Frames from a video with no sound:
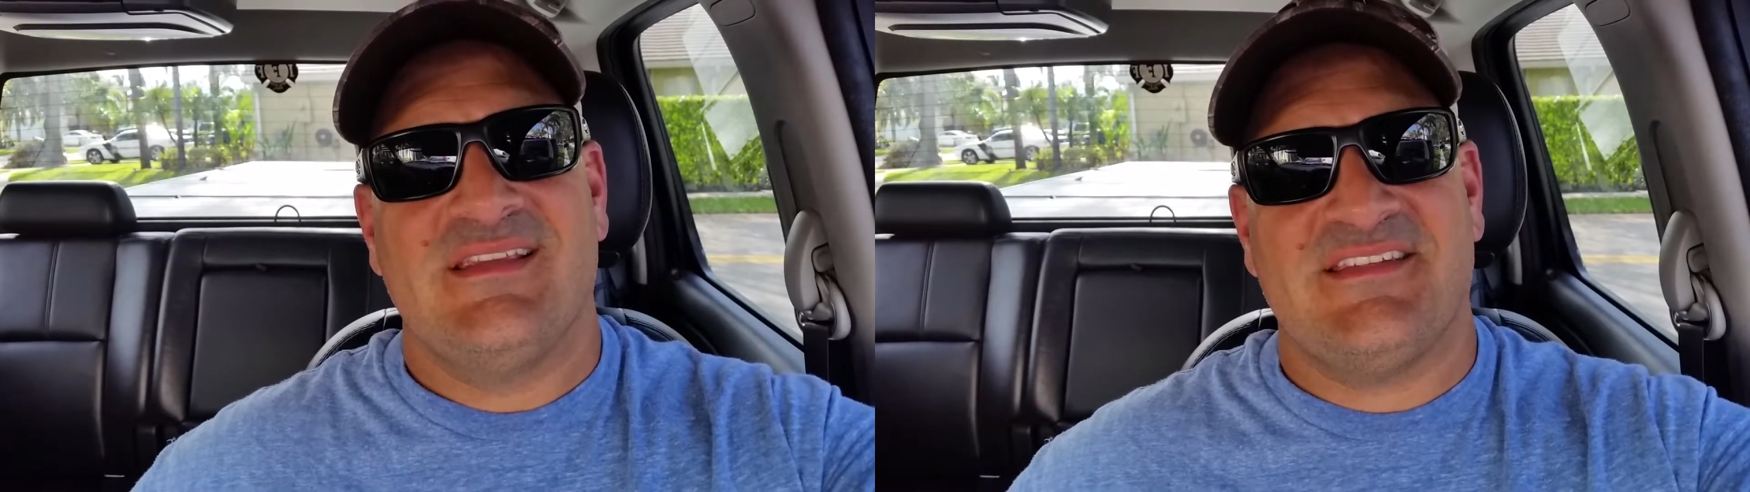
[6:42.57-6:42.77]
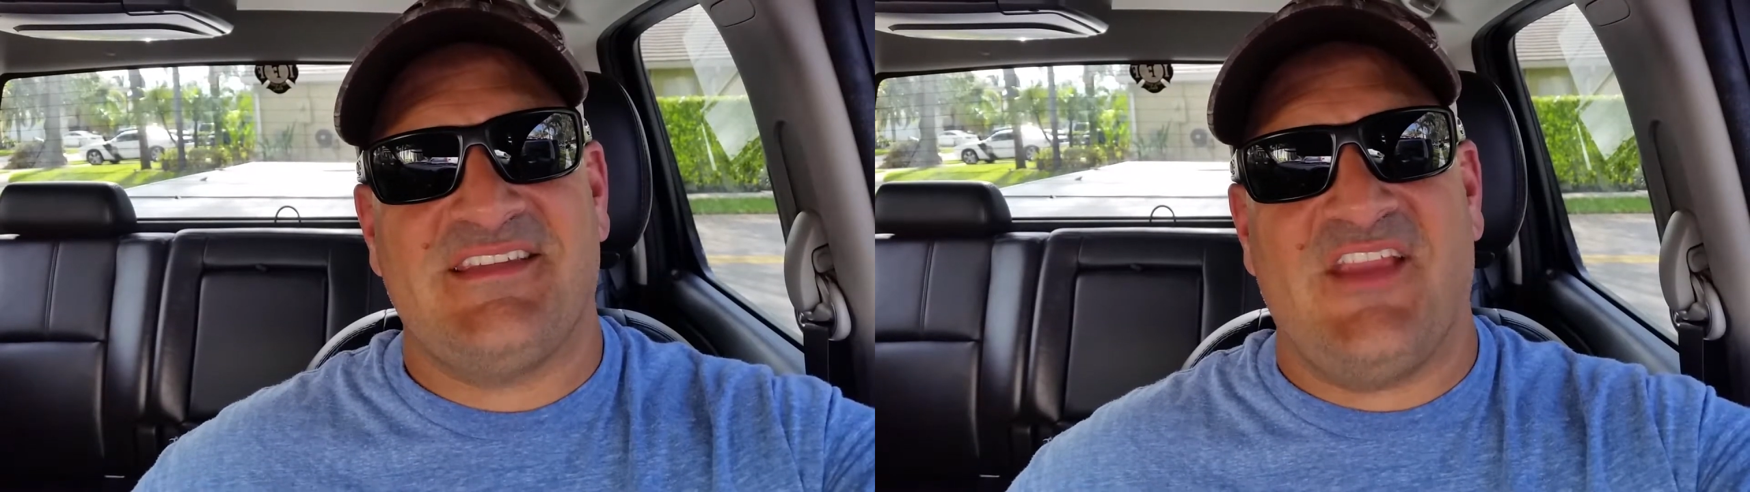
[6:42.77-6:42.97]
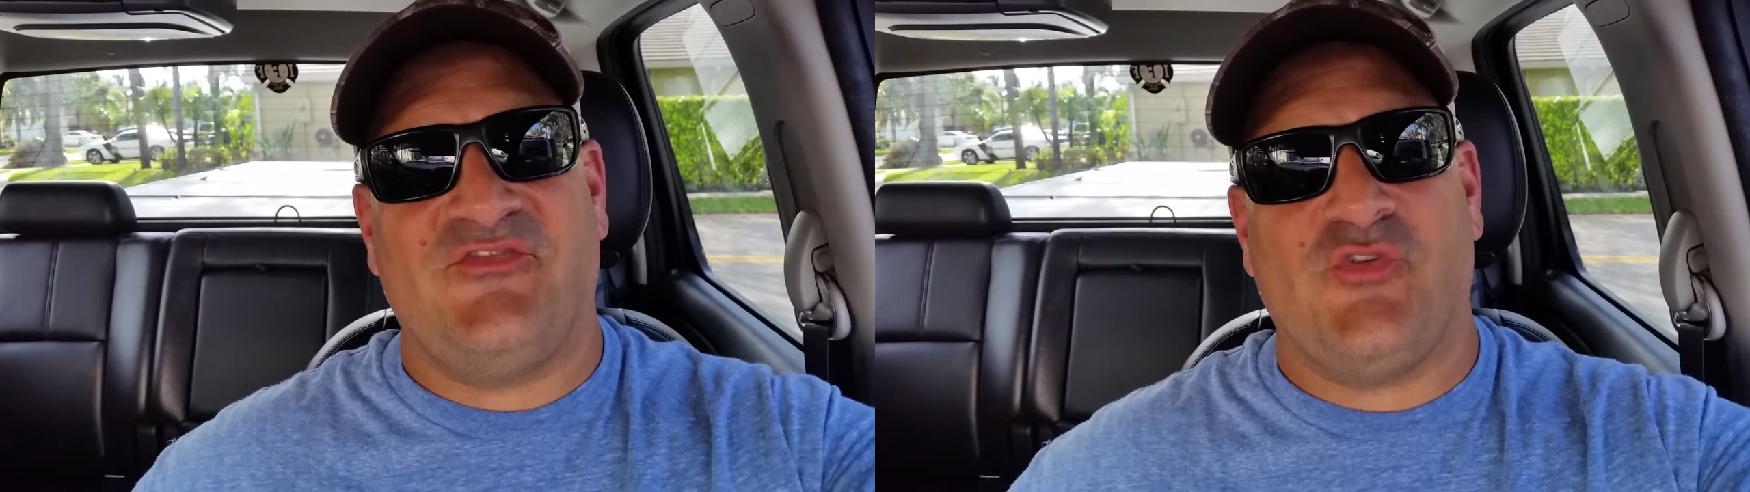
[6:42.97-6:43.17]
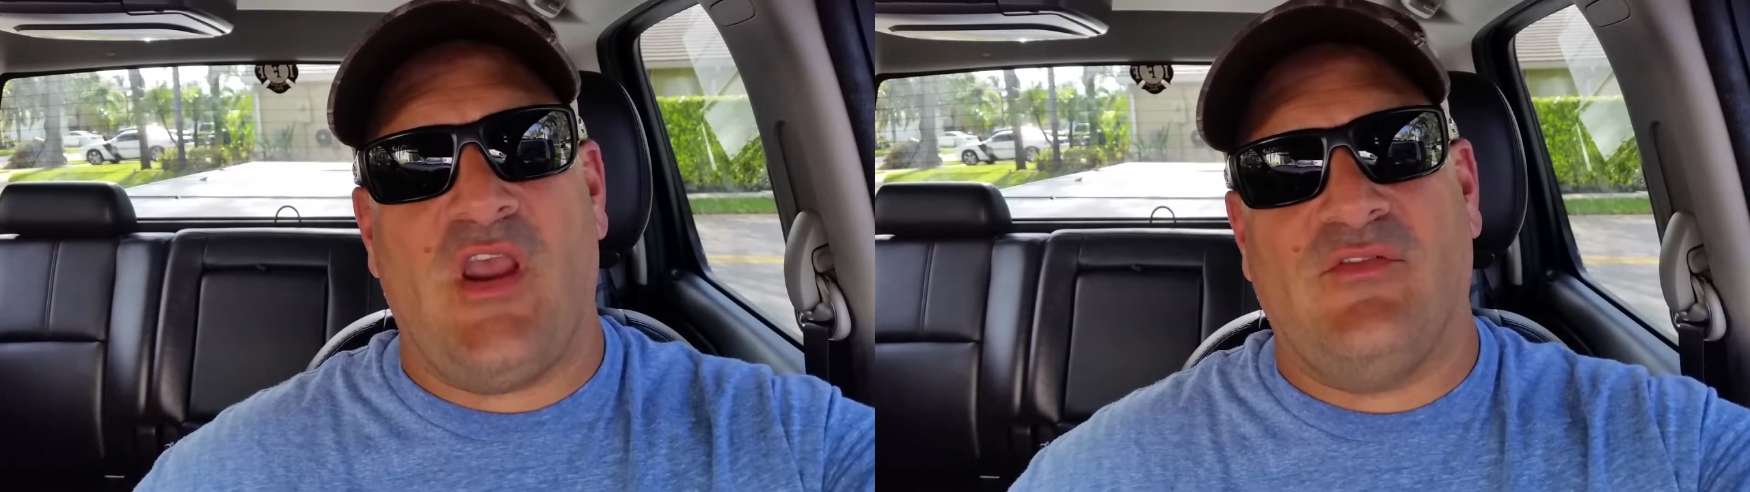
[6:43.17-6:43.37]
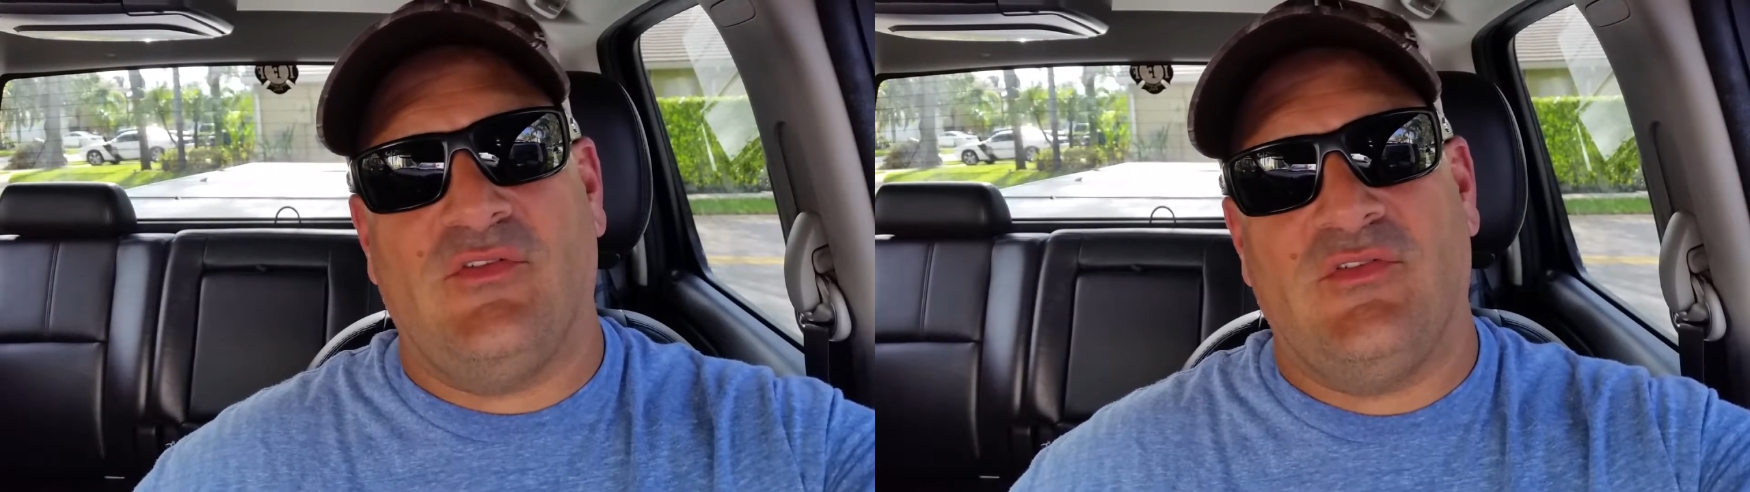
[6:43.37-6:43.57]
safe
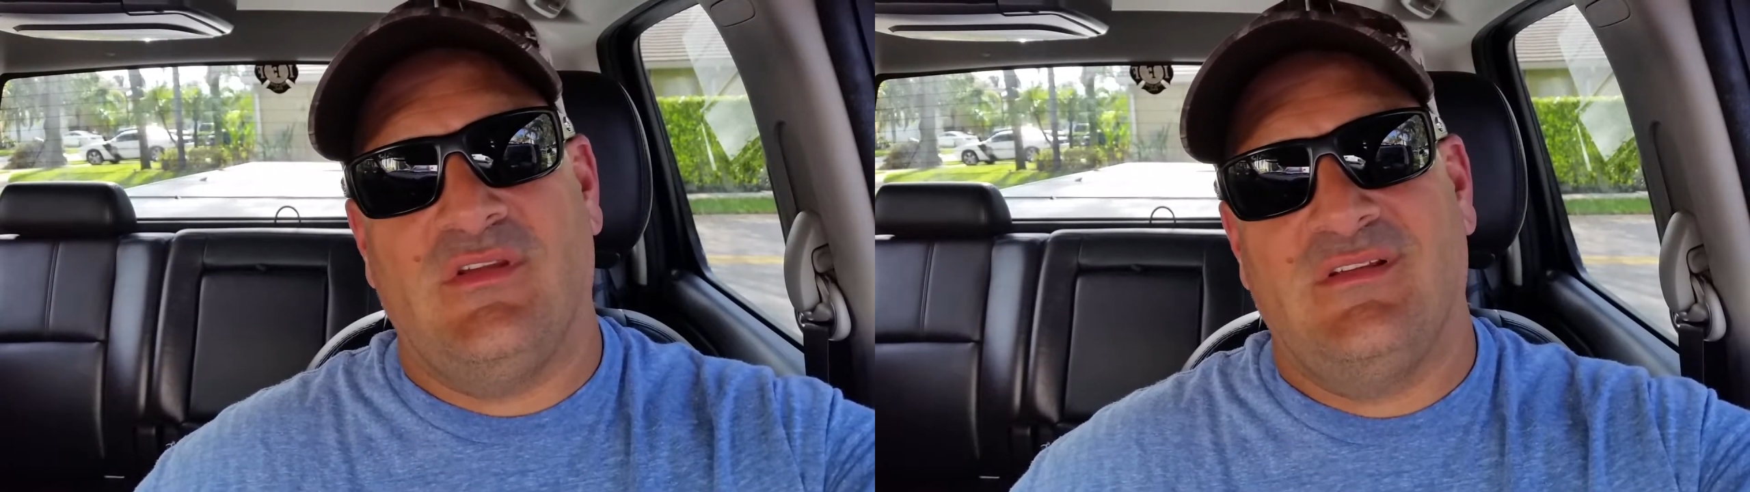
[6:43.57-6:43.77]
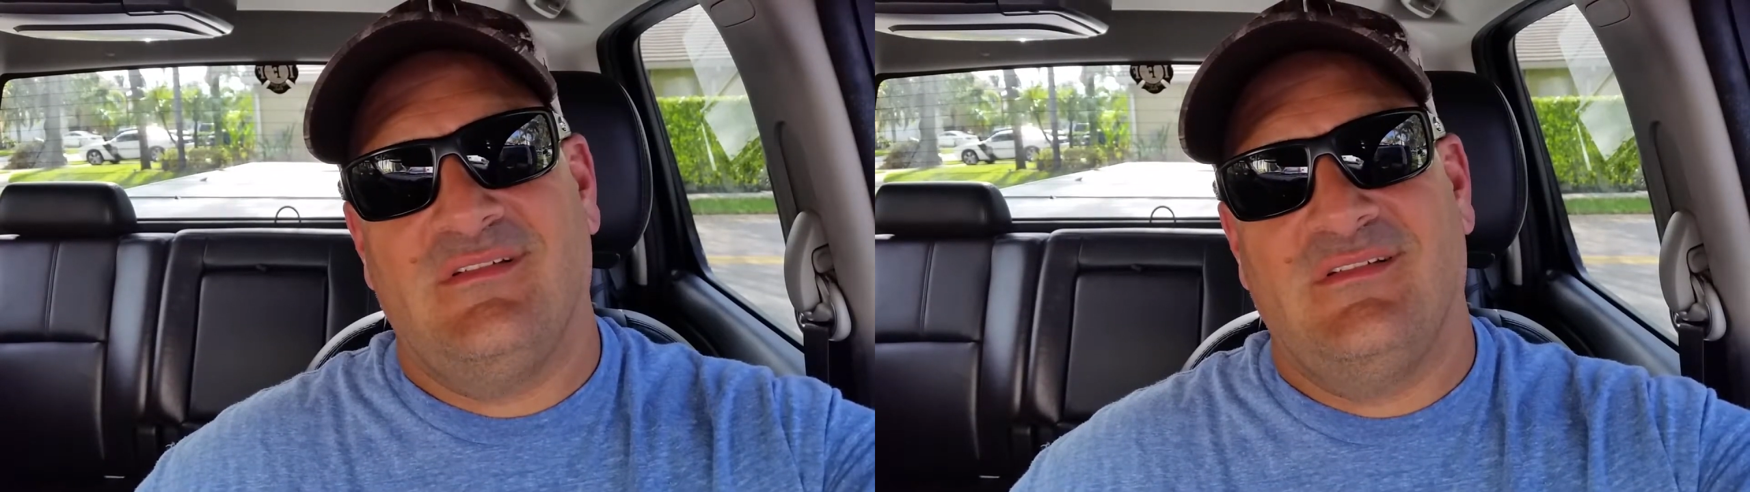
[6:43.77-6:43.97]
travels.